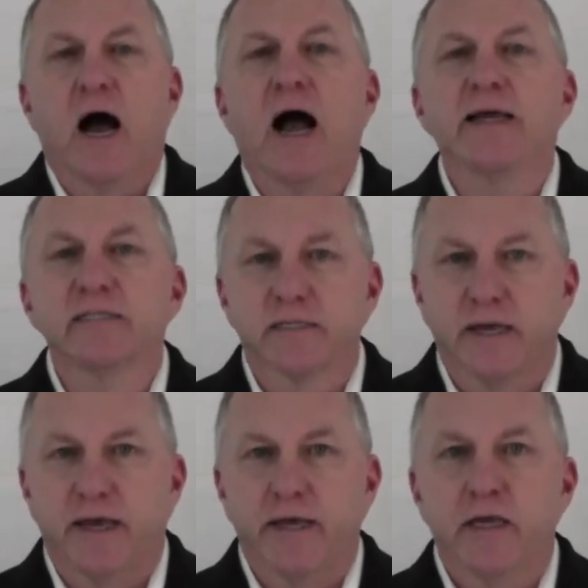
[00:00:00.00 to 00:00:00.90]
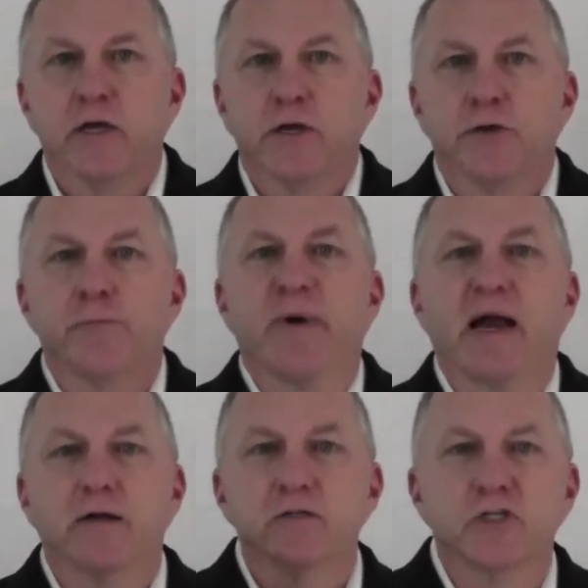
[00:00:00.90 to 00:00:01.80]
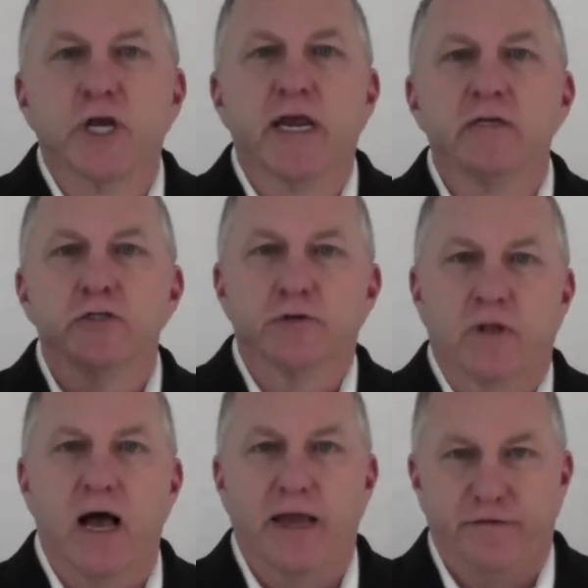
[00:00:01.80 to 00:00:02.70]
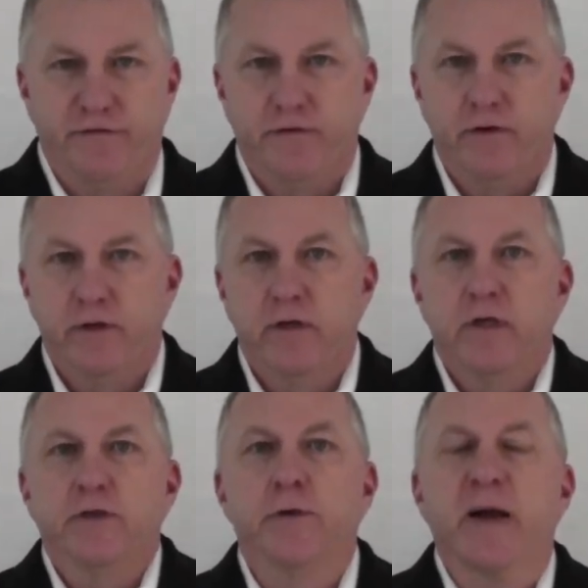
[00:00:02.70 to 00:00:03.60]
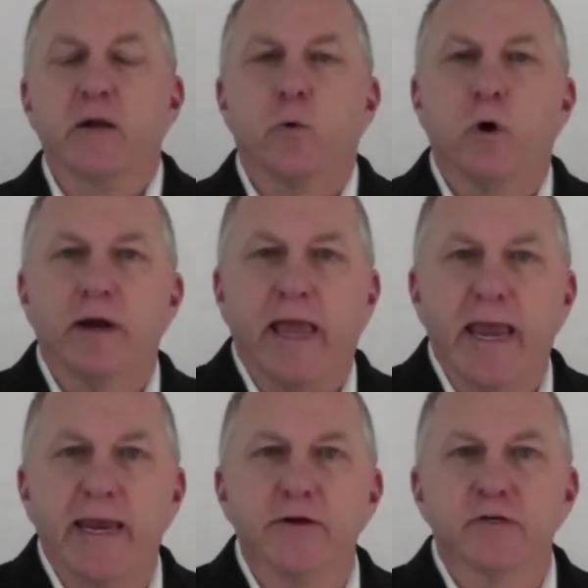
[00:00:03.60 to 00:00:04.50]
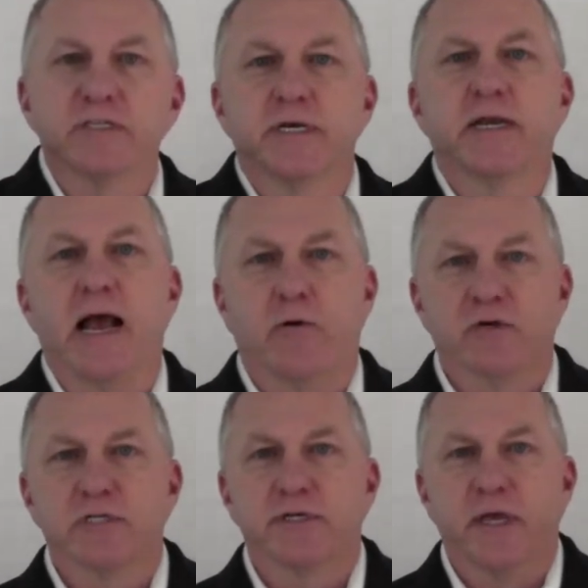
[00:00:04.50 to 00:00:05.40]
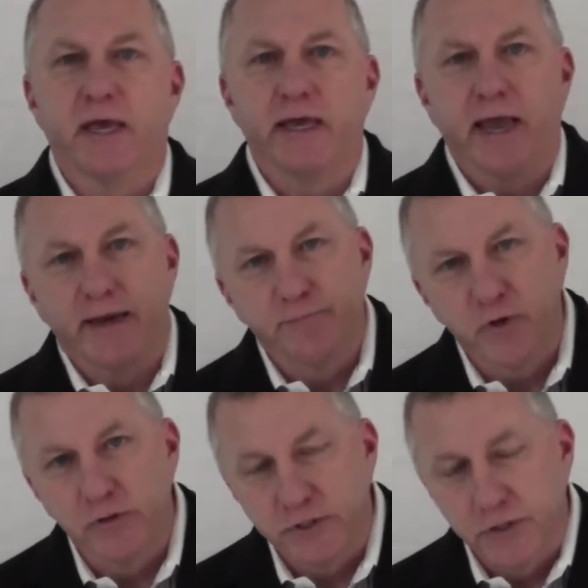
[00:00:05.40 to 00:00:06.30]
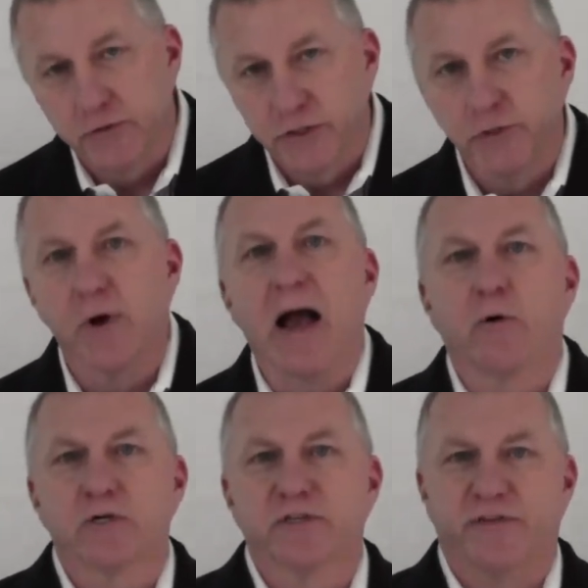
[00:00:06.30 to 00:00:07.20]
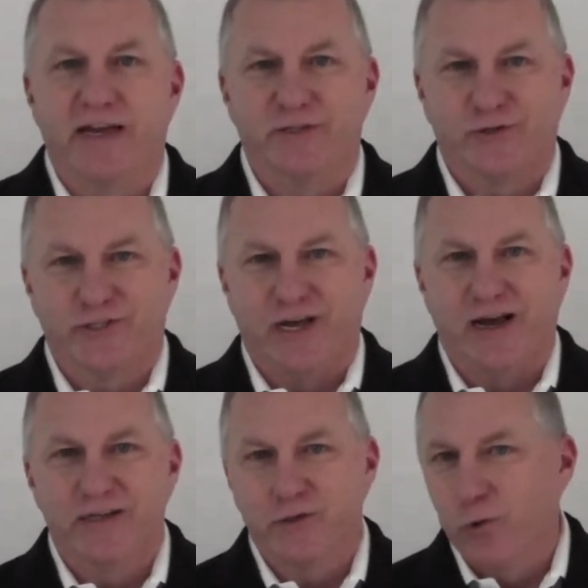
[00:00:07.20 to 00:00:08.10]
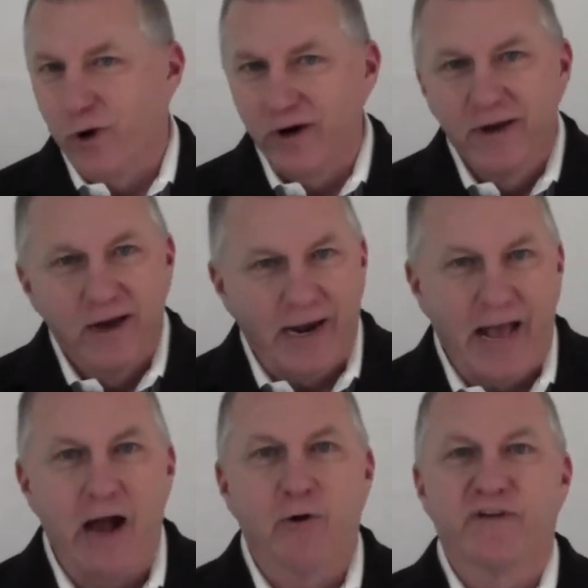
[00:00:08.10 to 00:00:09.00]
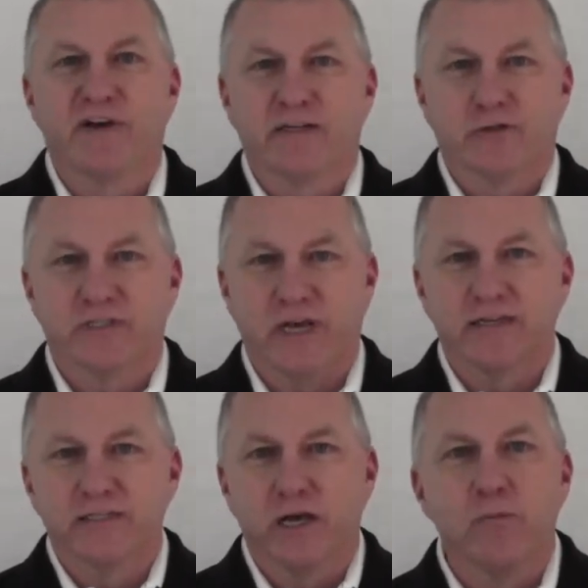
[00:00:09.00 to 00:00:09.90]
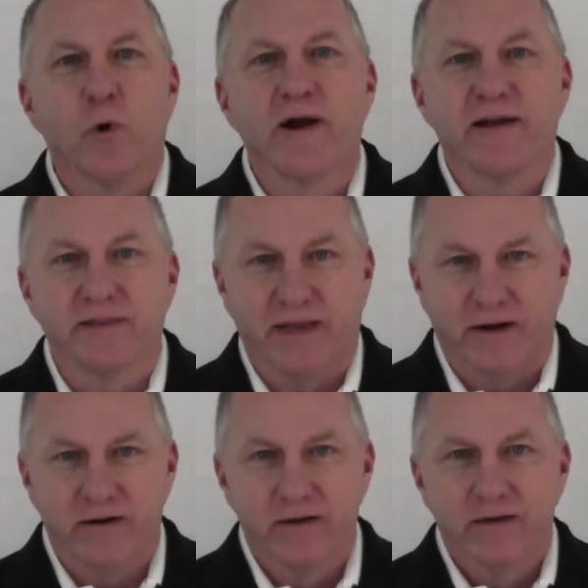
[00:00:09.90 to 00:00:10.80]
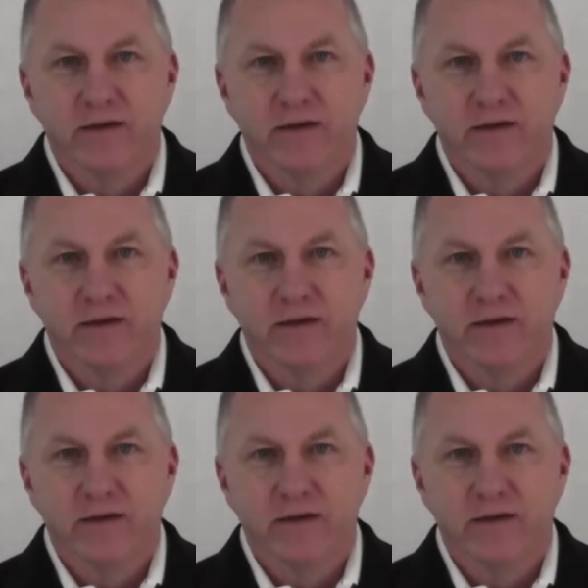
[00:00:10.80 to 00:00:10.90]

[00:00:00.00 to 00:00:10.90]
I say, you better change your life. You better work 8 or 10 hours a day and do 2 hours of exercise or an hour of exercise, somewhere in there.